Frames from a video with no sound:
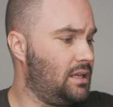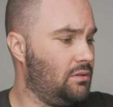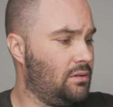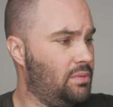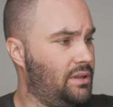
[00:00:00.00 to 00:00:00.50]
You
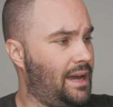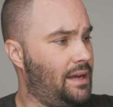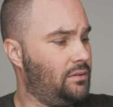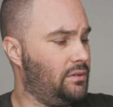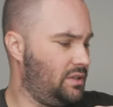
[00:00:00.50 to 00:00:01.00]
can put the
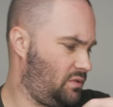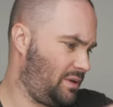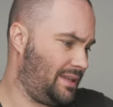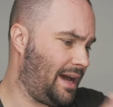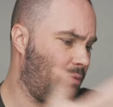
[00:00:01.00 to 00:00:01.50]
handle this
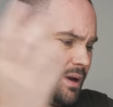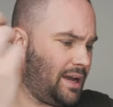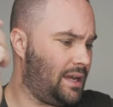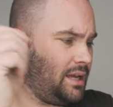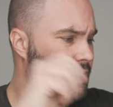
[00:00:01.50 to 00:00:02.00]
way, that
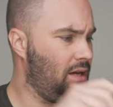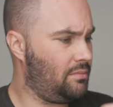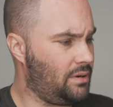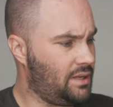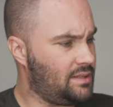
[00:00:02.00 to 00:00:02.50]
way,
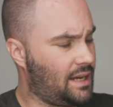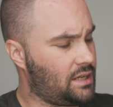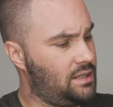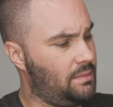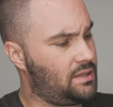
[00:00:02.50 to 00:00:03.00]
but it's
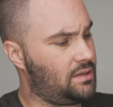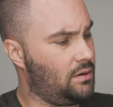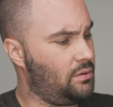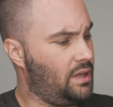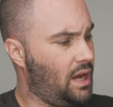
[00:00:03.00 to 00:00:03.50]
actually meant to
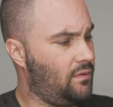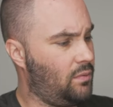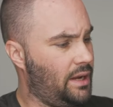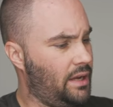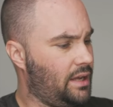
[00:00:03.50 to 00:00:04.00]
go the other
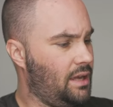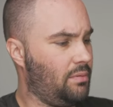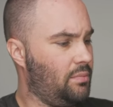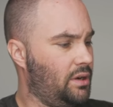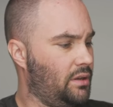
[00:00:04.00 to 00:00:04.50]
way. I keep
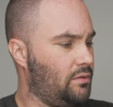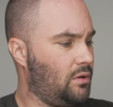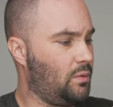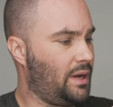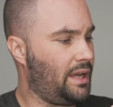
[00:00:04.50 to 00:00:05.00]
on putting it the
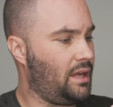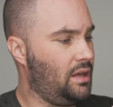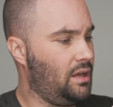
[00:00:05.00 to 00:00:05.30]
wrong way.